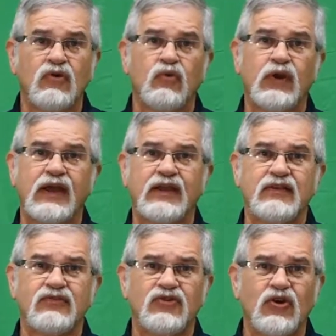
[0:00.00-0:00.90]
When I
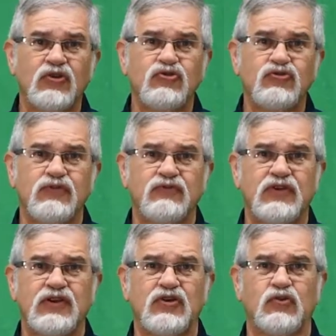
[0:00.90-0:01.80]
started using
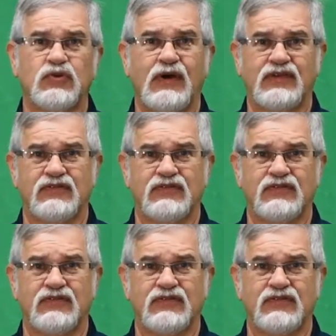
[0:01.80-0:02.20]
video with my